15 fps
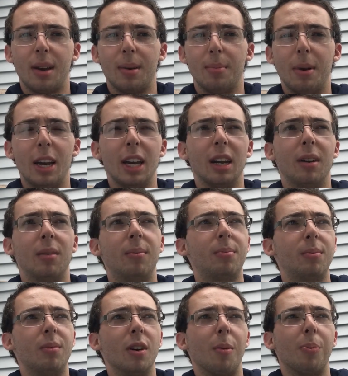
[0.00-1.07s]
made
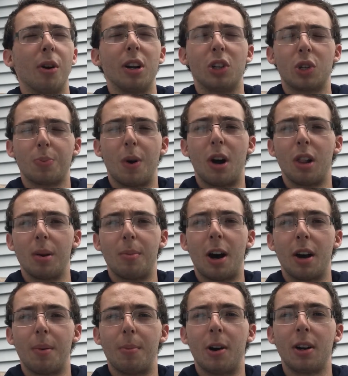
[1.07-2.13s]
a pretty small
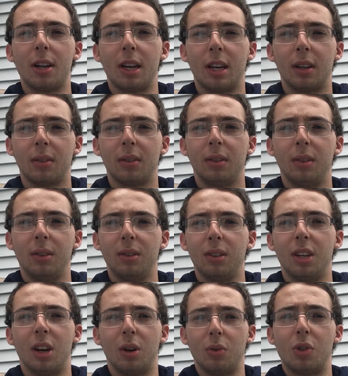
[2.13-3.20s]
amount of money,
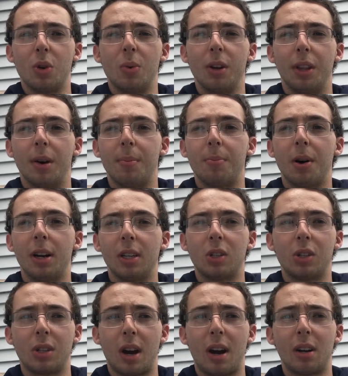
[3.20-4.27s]
doing them, but it
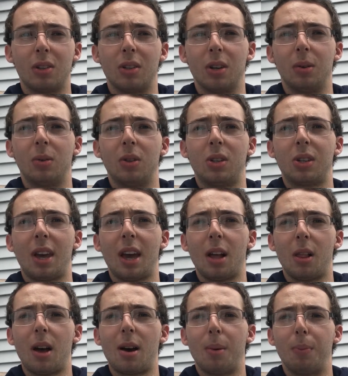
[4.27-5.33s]
started to
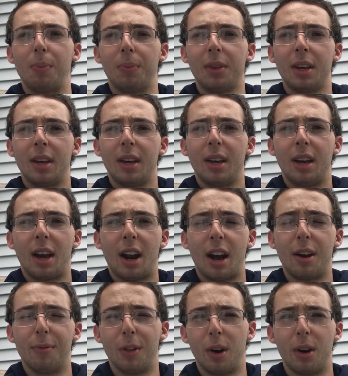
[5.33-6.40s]
scale up. And
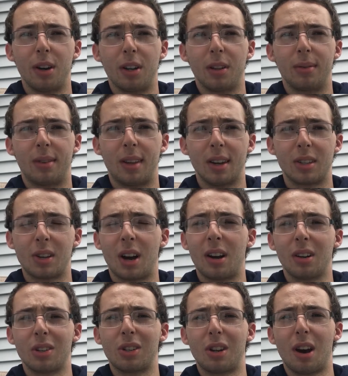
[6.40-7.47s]
I've learned a ton
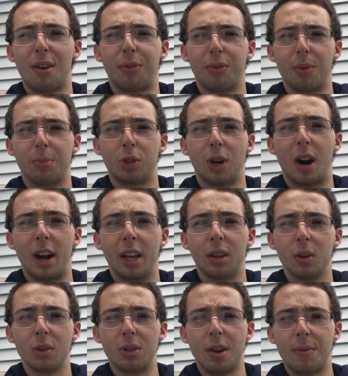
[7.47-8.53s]
of stuff from trying
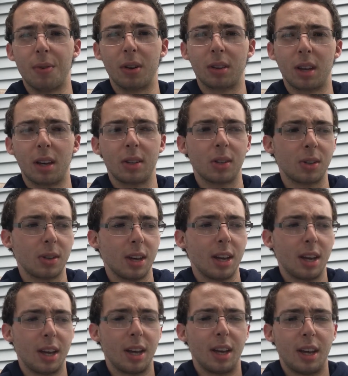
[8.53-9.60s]
those different things.
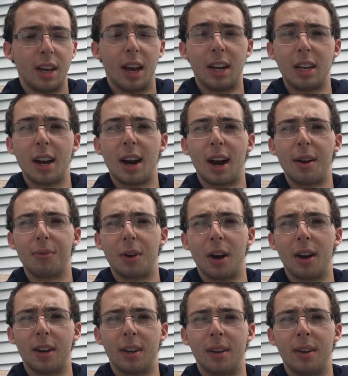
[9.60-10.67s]
And yeah, I've
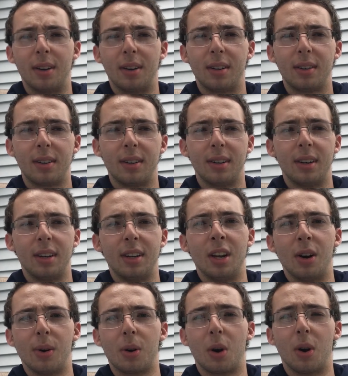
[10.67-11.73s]
gotten,
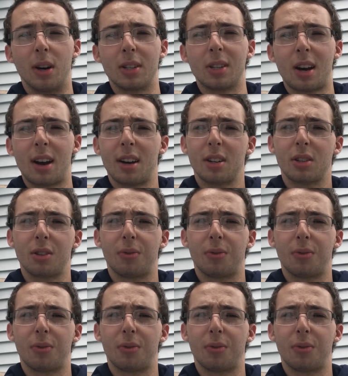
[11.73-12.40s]
criticized